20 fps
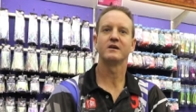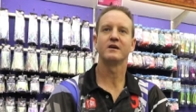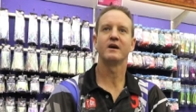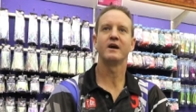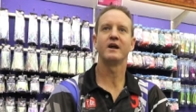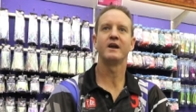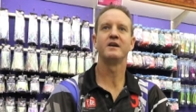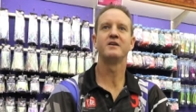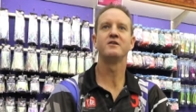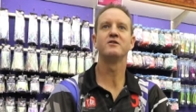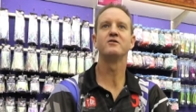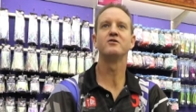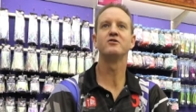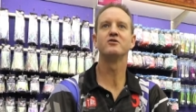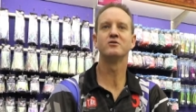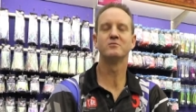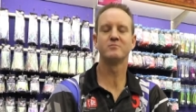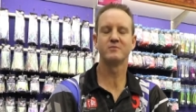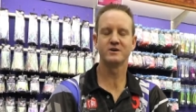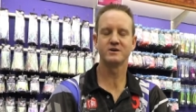a
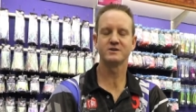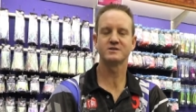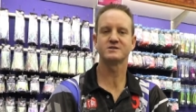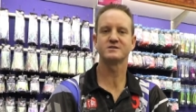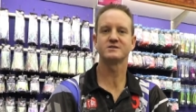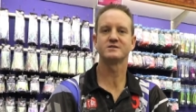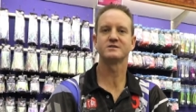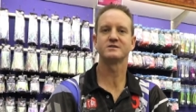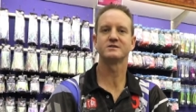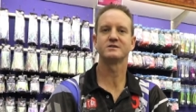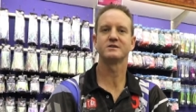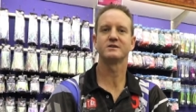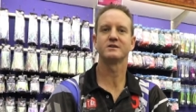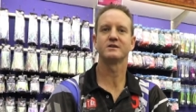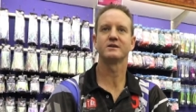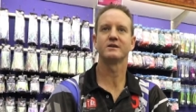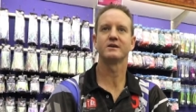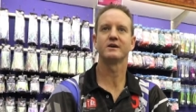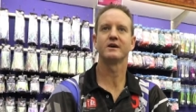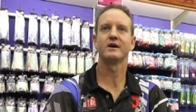numerous
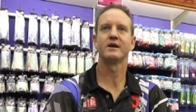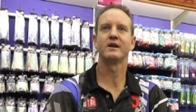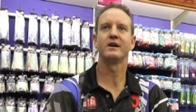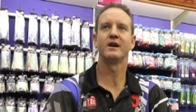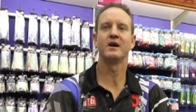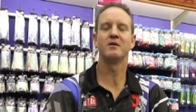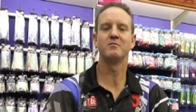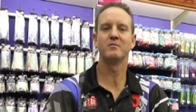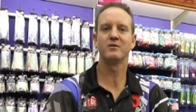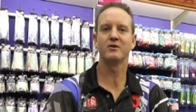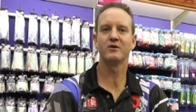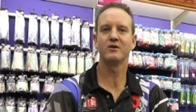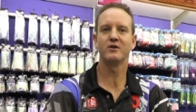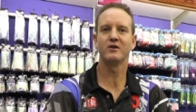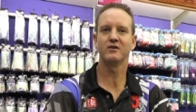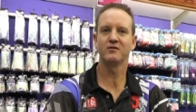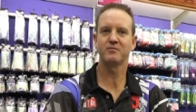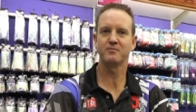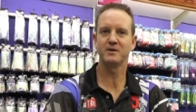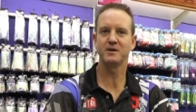number
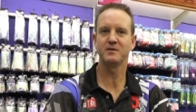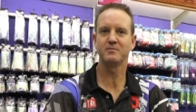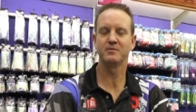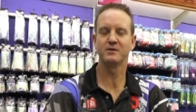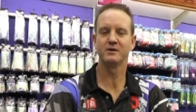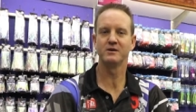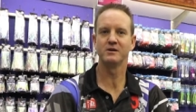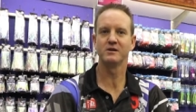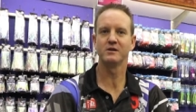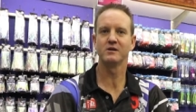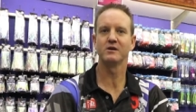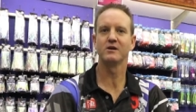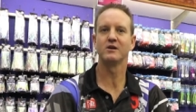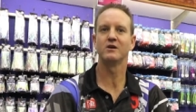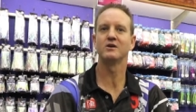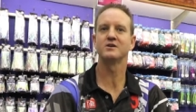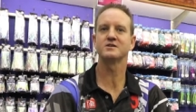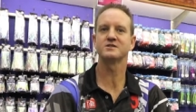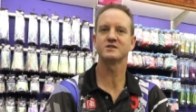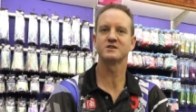of people
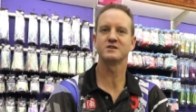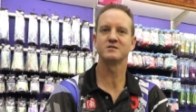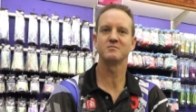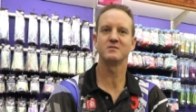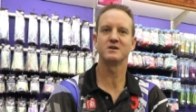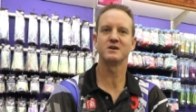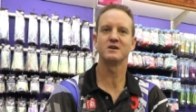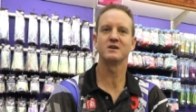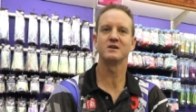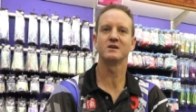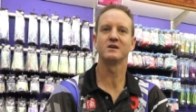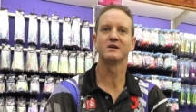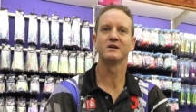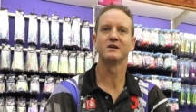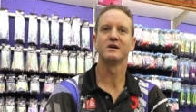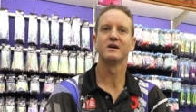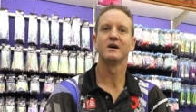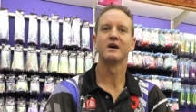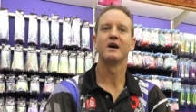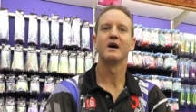asking me
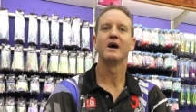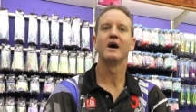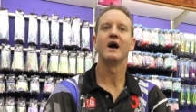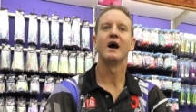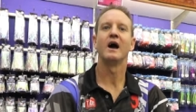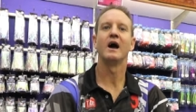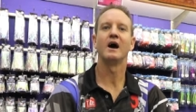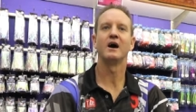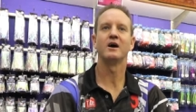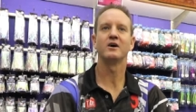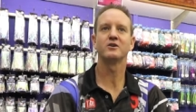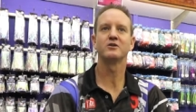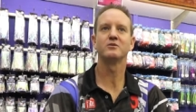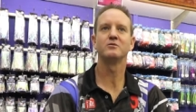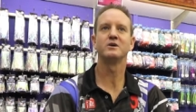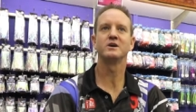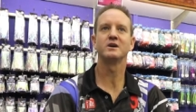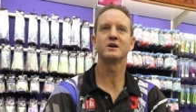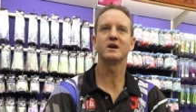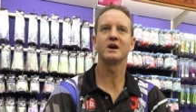how do
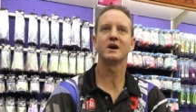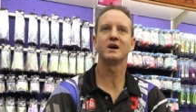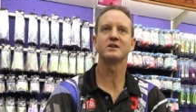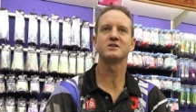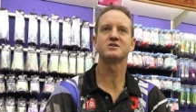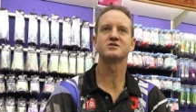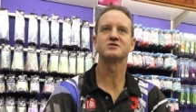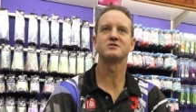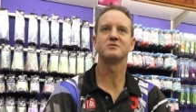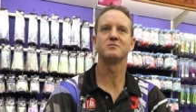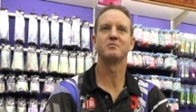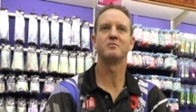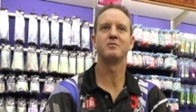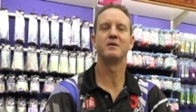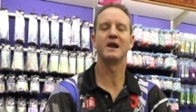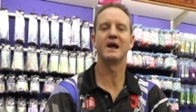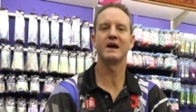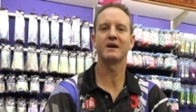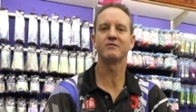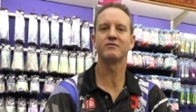we catch
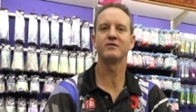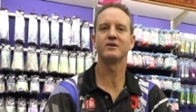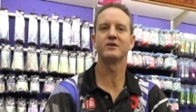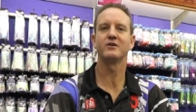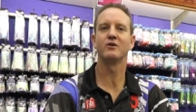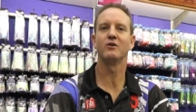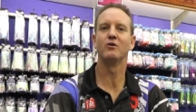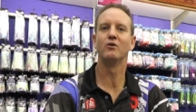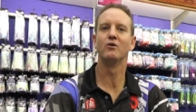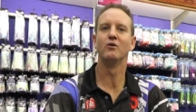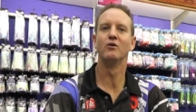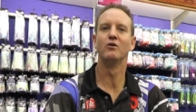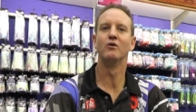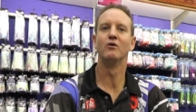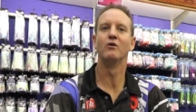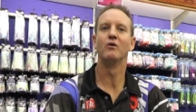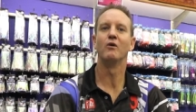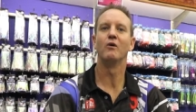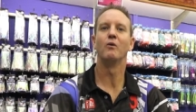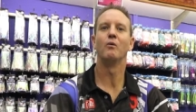blackfin
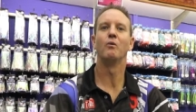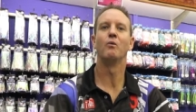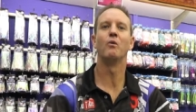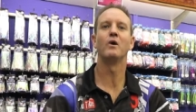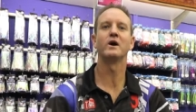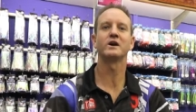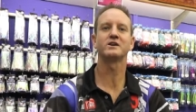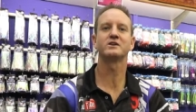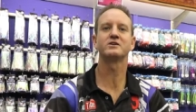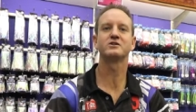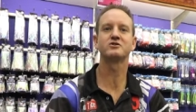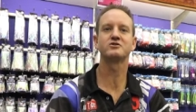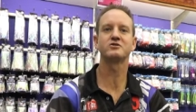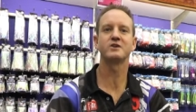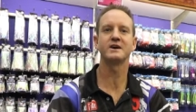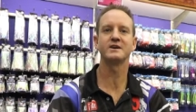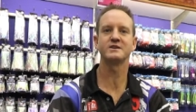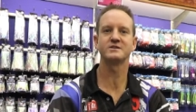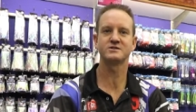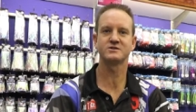or what
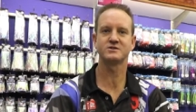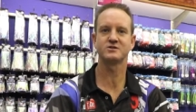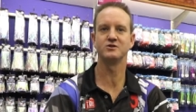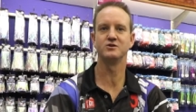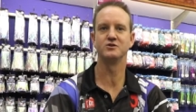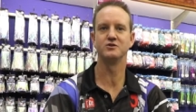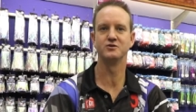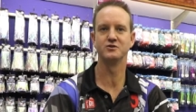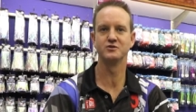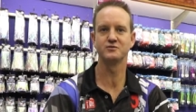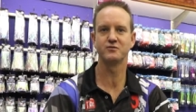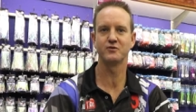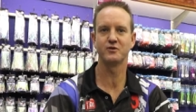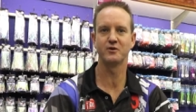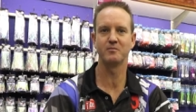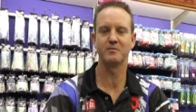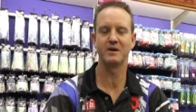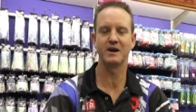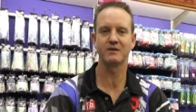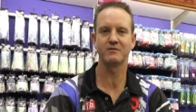trace to use for
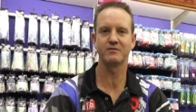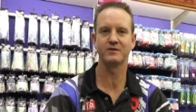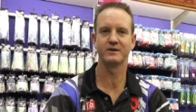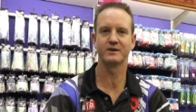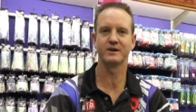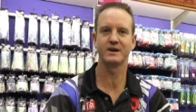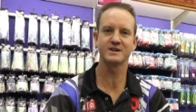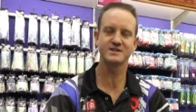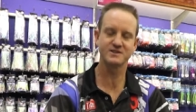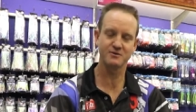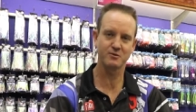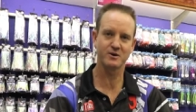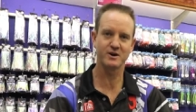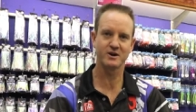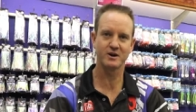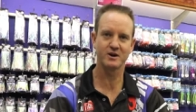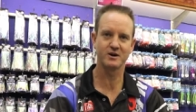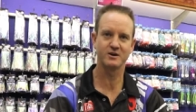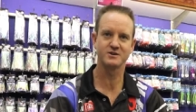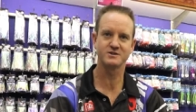a blackfin. As
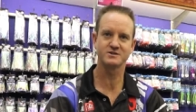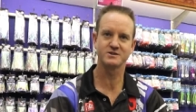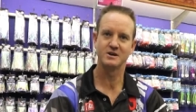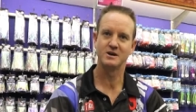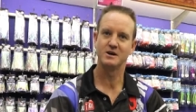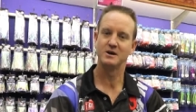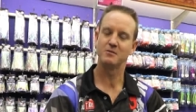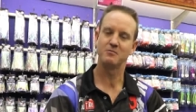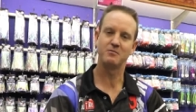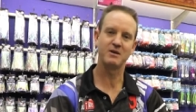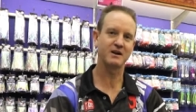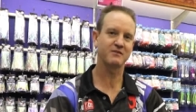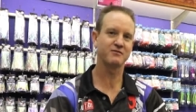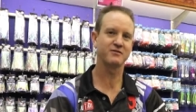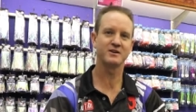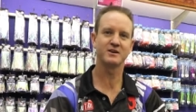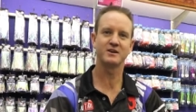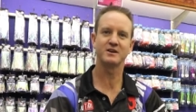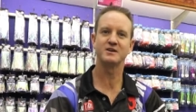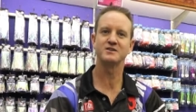everyone knows,
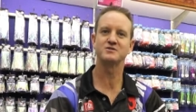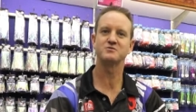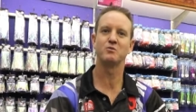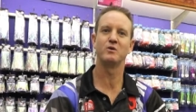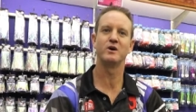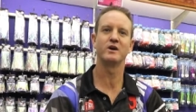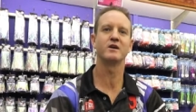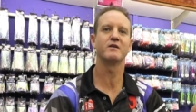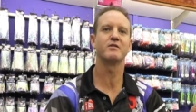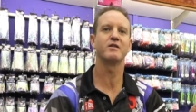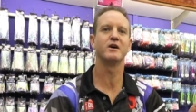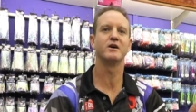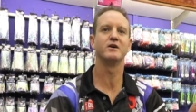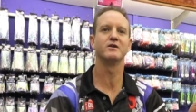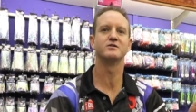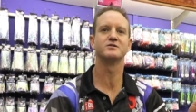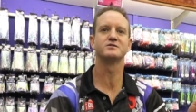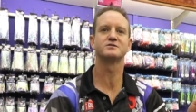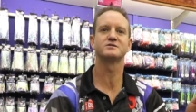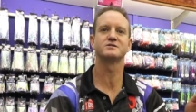blackfin is one of
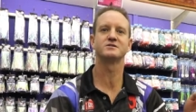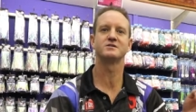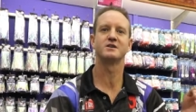those